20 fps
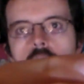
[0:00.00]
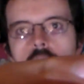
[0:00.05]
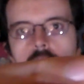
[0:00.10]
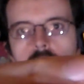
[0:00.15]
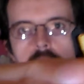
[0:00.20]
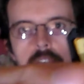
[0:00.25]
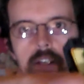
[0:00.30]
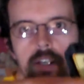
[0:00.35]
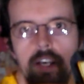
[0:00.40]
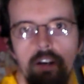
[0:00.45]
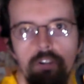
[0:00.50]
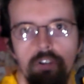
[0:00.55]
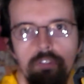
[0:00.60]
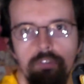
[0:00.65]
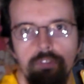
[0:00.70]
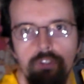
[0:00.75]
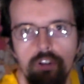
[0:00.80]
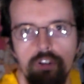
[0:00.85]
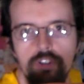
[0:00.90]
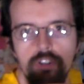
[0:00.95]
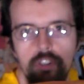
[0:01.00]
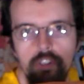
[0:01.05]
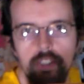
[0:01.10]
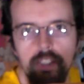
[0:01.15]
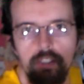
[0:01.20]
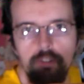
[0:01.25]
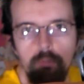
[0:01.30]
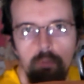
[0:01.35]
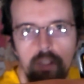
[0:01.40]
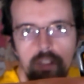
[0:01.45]
And now,
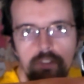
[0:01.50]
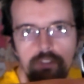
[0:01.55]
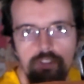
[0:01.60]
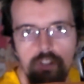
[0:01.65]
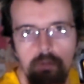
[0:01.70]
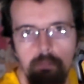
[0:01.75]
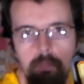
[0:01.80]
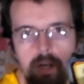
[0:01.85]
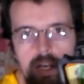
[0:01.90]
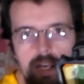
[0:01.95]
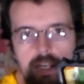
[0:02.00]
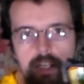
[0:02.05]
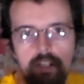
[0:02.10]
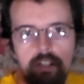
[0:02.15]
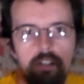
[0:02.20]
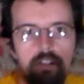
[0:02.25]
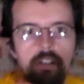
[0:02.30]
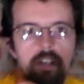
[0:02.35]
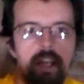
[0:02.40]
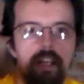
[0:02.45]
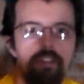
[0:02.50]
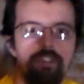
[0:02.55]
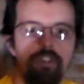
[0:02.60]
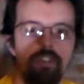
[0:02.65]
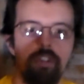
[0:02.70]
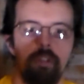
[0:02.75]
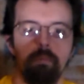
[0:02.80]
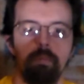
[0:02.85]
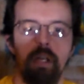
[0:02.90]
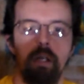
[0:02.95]
unfortunately, the ones in mine, as
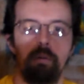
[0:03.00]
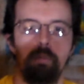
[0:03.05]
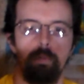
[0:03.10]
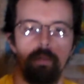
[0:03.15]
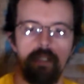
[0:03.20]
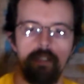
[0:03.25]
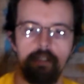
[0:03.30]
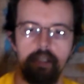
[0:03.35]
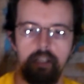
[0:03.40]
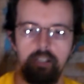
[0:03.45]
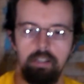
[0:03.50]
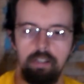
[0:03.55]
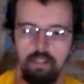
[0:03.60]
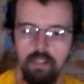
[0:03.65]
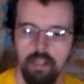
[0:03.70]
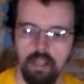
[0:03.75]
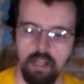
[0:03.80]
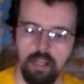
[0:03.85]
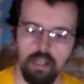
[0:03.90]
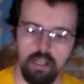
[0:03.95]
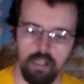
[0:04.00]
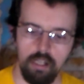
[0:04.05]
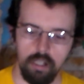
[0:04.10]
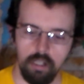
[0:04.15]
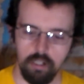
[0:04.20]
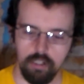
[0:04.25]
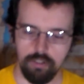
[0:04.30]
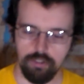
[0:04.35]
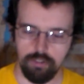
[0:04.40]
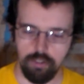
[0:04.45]
you can probably tell,
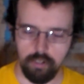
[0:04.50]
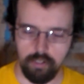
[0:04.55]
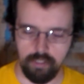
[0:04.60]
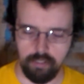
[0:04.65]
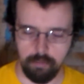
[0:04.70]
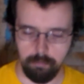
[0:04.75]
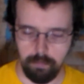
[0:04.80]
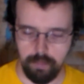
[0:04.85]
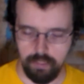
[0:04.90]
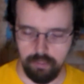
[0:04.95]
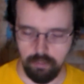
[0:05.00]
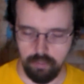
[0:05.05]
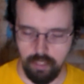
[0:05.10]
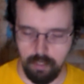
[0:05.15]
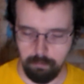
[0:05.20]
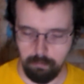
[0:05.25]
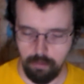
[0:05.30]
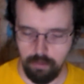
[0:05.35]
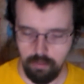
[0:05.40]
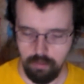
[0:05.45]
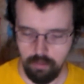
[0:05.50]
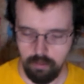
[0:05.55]
are starting to peel up,